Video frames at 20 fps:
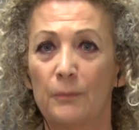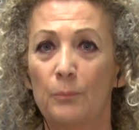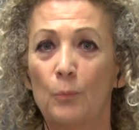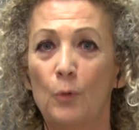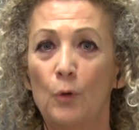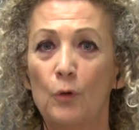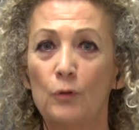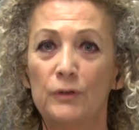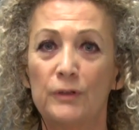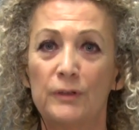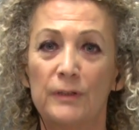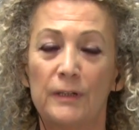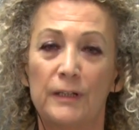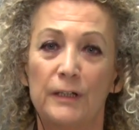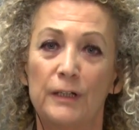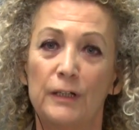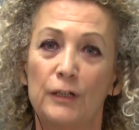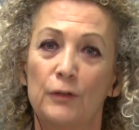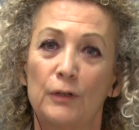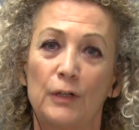
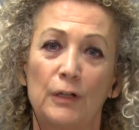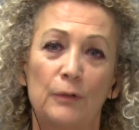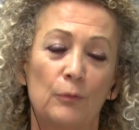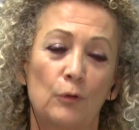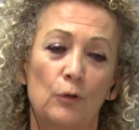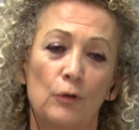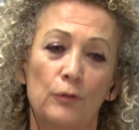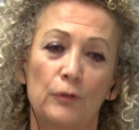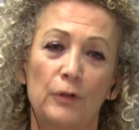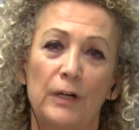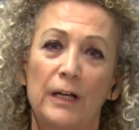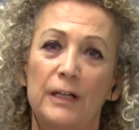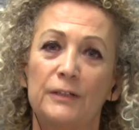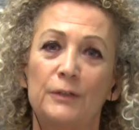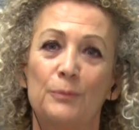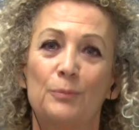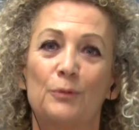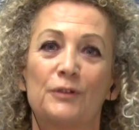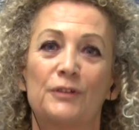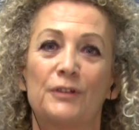Mostly, over
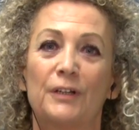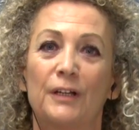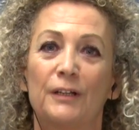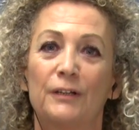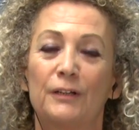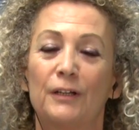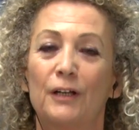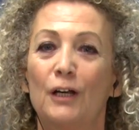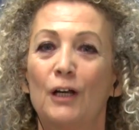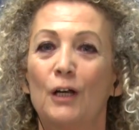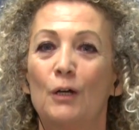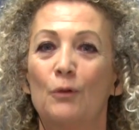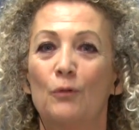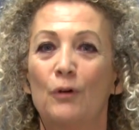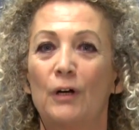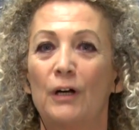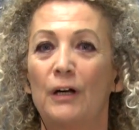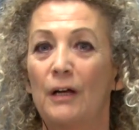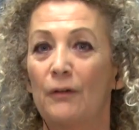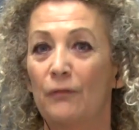80%
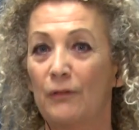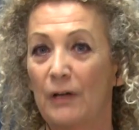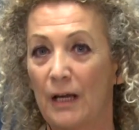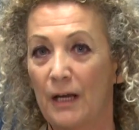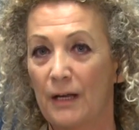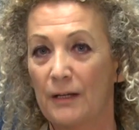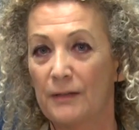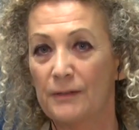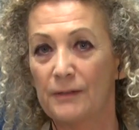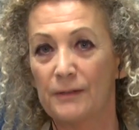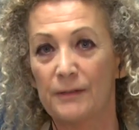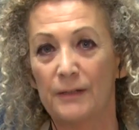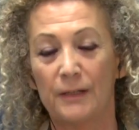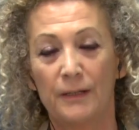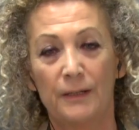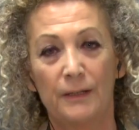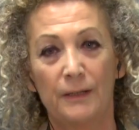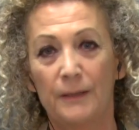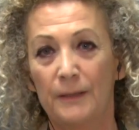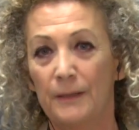were Afghans.
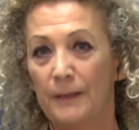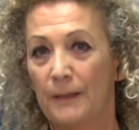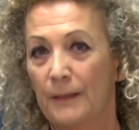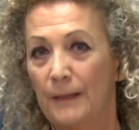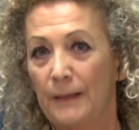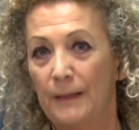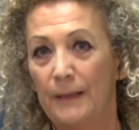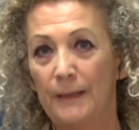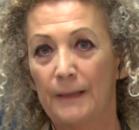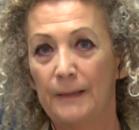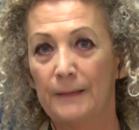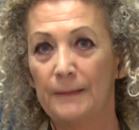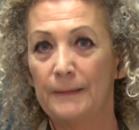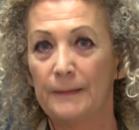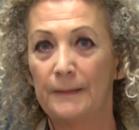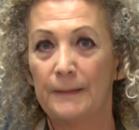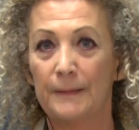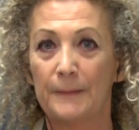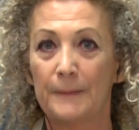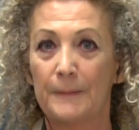
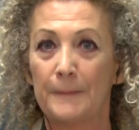And